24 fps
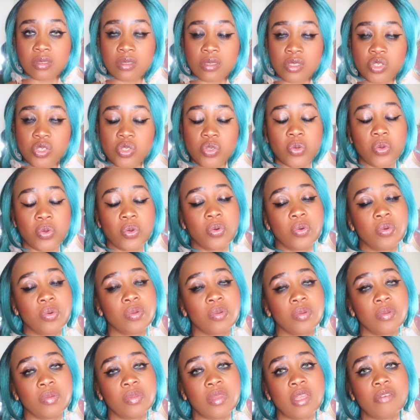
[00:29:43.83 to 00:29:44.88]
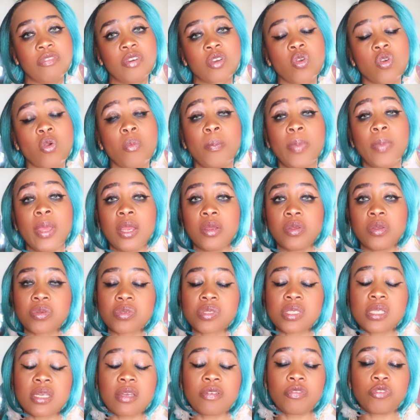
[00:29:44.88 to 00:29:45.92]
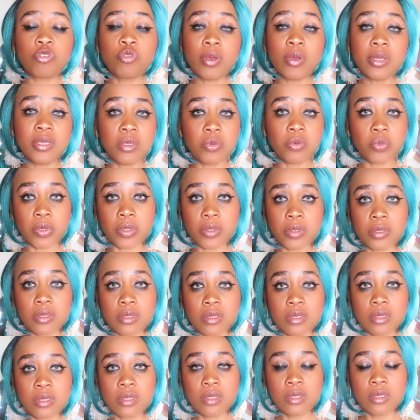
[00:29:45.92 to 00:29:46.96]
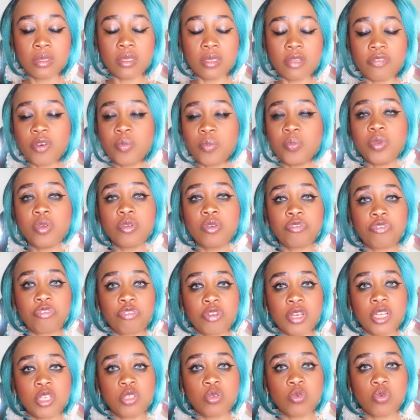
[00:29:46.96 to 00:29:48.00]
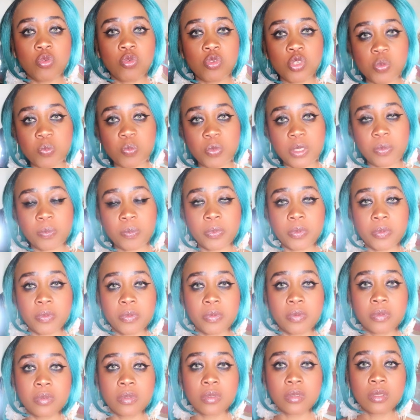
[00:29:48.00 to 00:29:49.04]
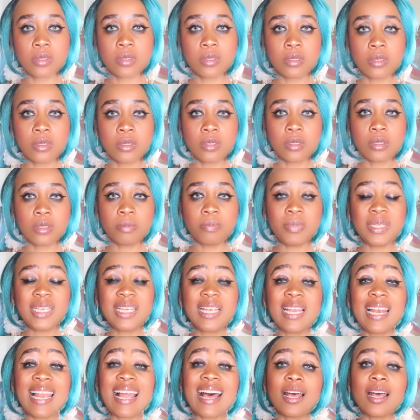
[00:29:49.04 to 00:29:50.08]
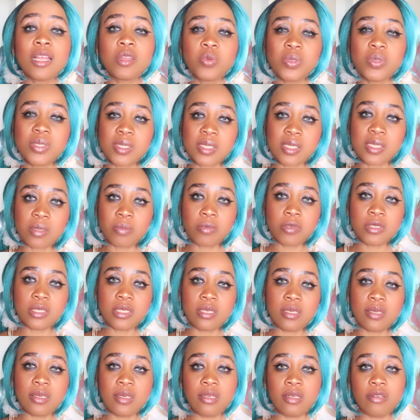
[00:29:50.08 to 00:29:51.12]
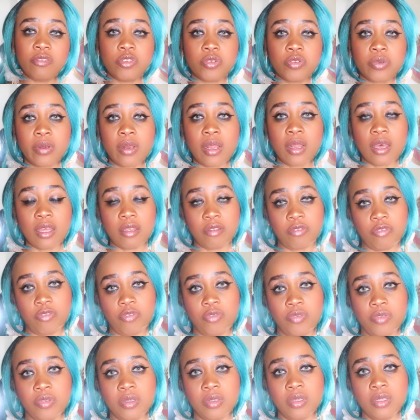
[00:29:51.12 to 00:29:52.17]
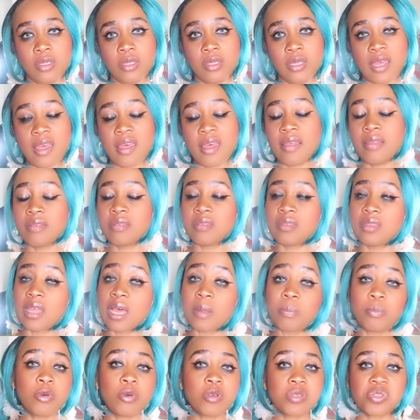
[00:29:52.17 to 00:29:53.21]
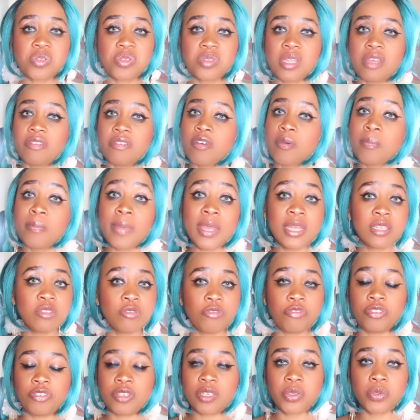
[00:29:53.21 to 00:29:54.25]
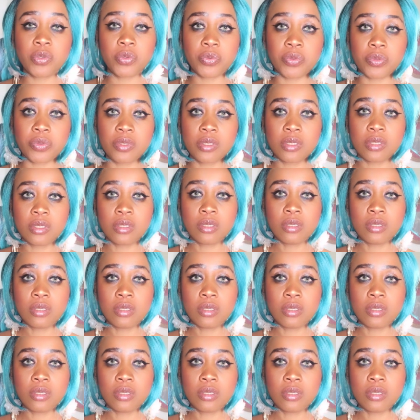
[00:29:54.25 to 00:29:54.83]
So never compare yourself to anyone. Never be afraid to lose people. Be glad when somebody leaves your life and that person never made you feel good.